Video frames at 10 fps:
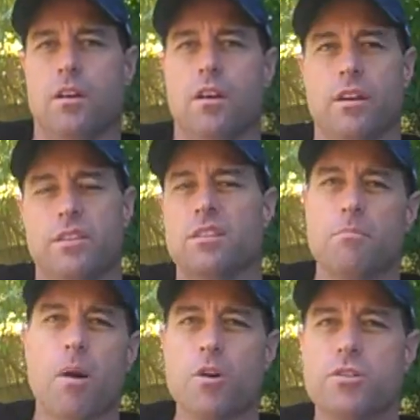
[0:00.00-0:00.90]
I think the
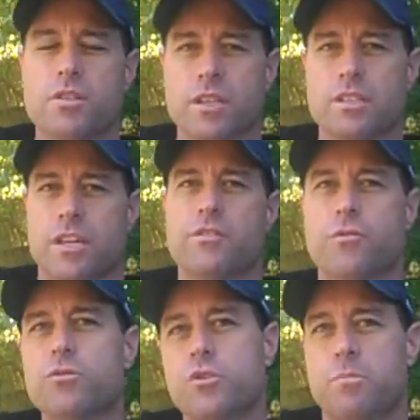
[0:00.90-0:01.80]
most
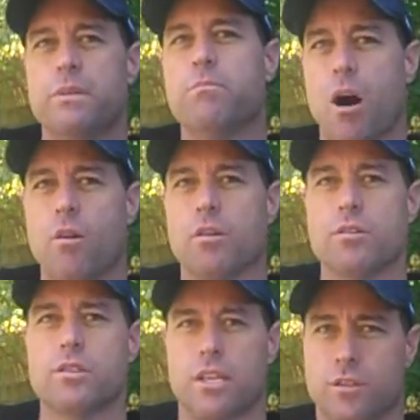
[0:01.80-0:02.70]
successful spin
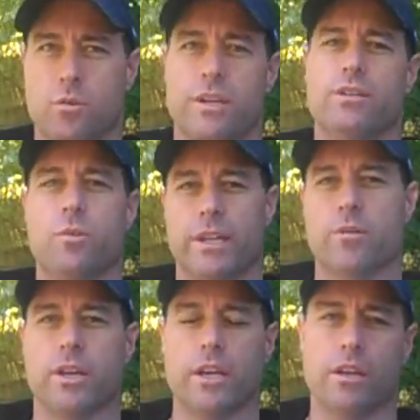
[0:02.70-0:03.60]
bowlers in 2020
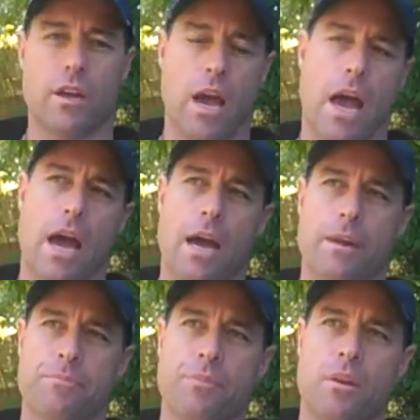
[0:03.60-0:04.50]
cricket are
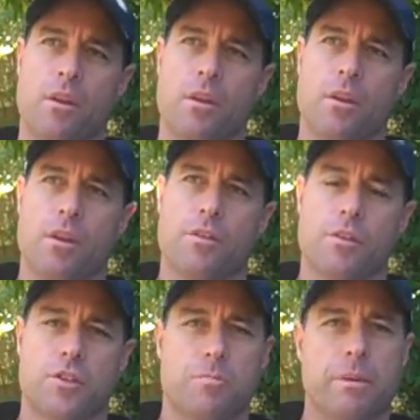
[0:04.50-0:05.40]

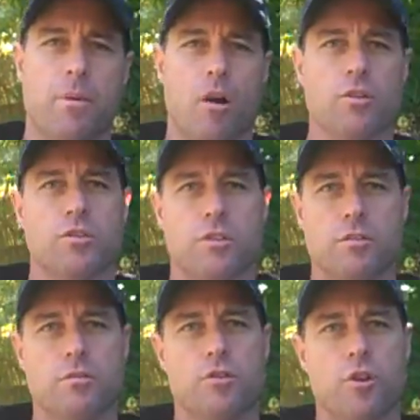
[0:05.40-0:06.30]
the spin bowlers that
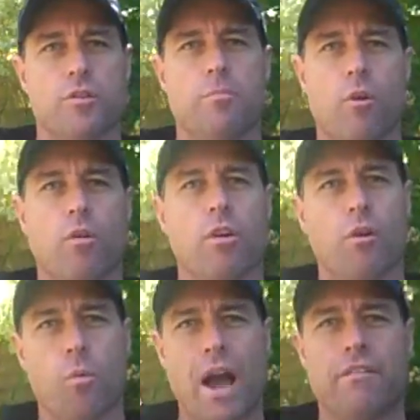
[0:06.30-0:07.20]
turn the ball
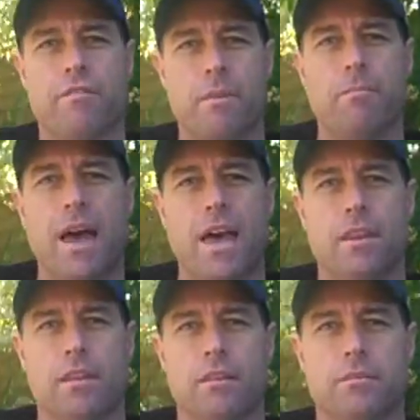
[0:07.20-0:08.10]
away from the bat,
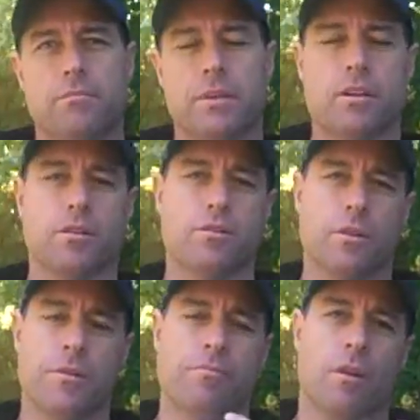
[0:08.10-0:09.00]
because
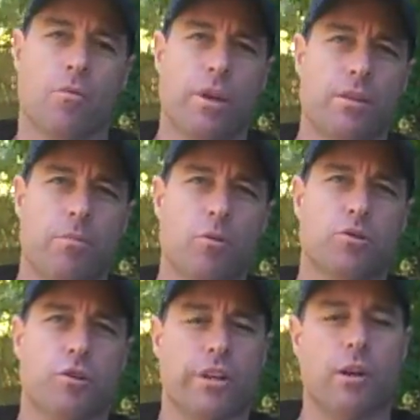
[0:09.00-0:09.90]
when the
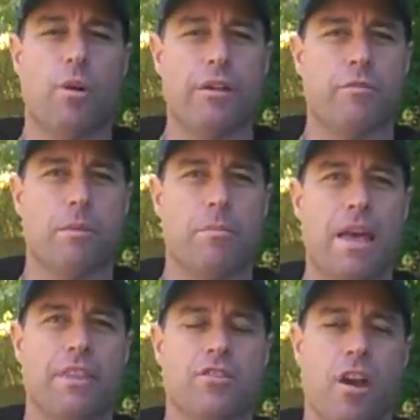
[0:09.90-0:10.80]
ball's turning away from the
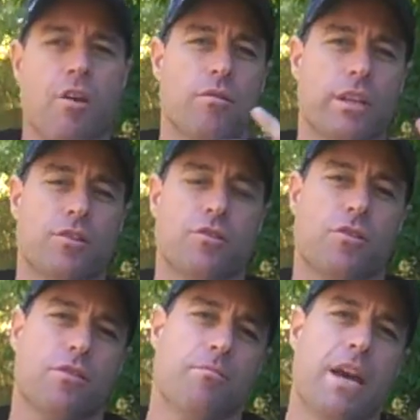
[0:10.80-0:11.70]
bat, there's only a
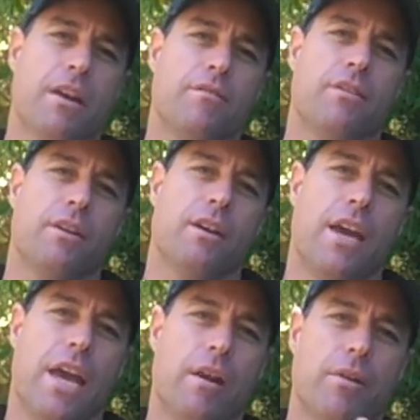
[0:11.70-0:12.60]
certain amount of
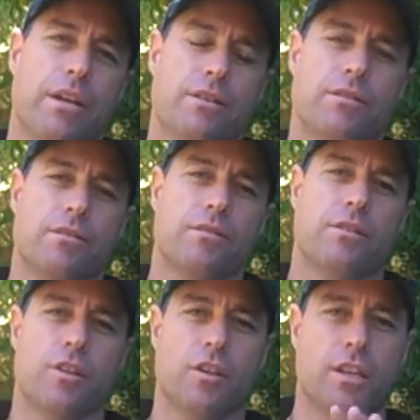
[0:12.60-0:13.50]
areas
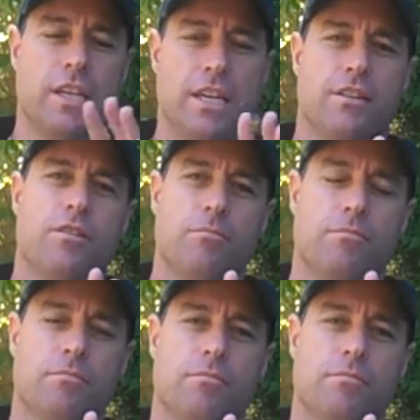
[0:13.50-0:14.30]
that you can hit the